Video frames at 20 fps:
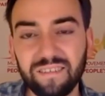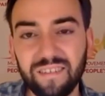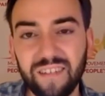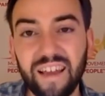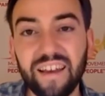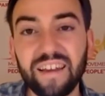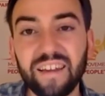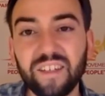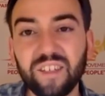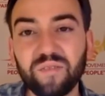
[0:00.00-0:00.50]

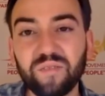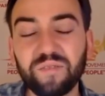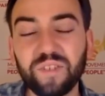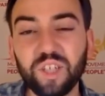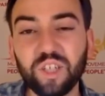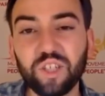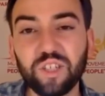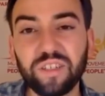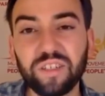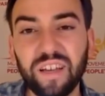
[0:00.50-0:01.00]
And it is a
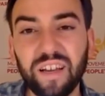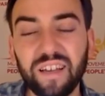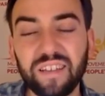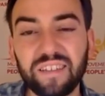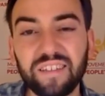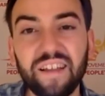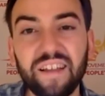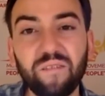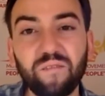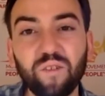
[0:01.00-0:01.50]
vision that
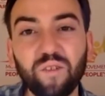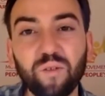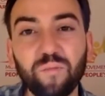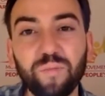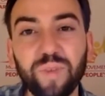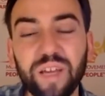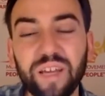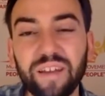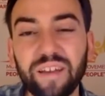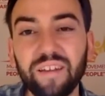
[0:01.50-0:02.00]
has never
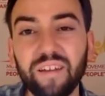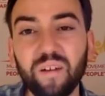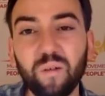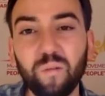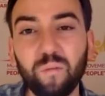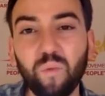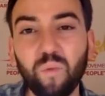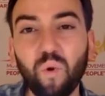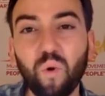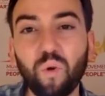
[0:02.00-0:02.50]
been
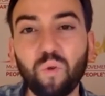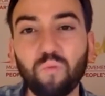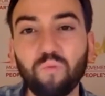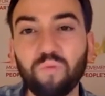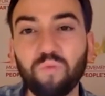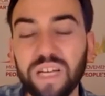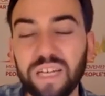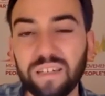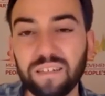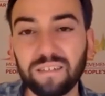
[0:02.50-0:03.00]
more
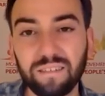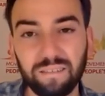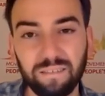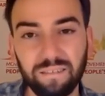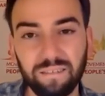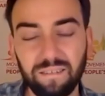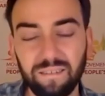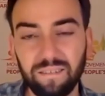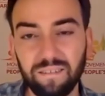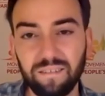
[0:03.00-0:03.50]
real
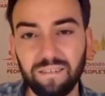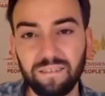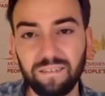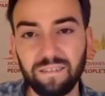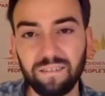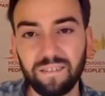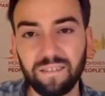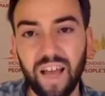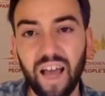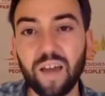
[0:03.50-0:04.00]

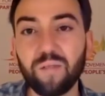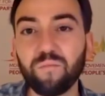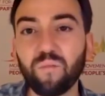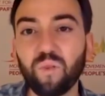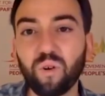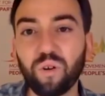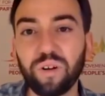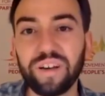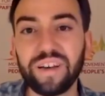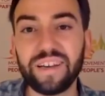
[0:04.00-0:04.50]
and
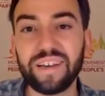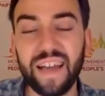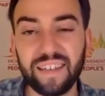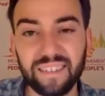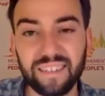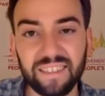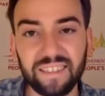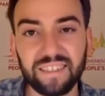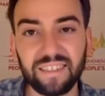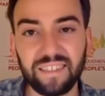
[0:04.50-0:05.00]
more
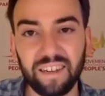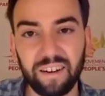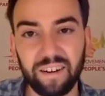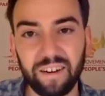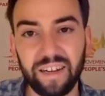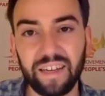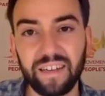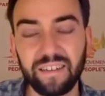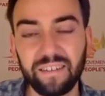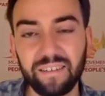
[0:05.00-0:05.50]

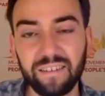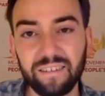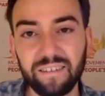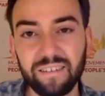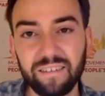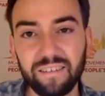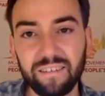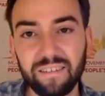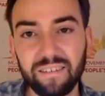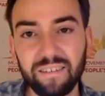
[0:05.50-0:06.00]
necessary
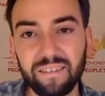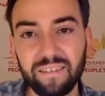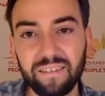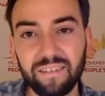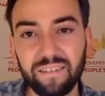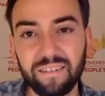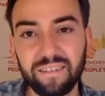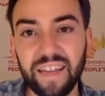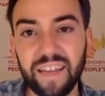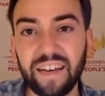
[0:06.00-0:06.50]

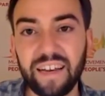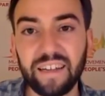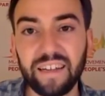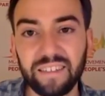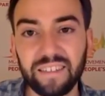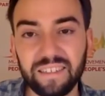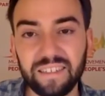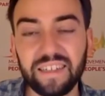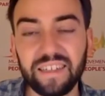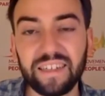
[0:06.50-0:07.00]
than it
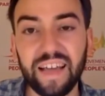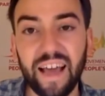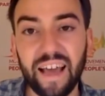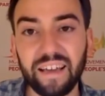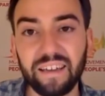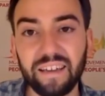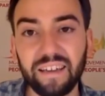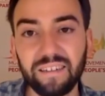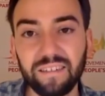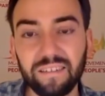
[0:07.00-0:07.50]
is today.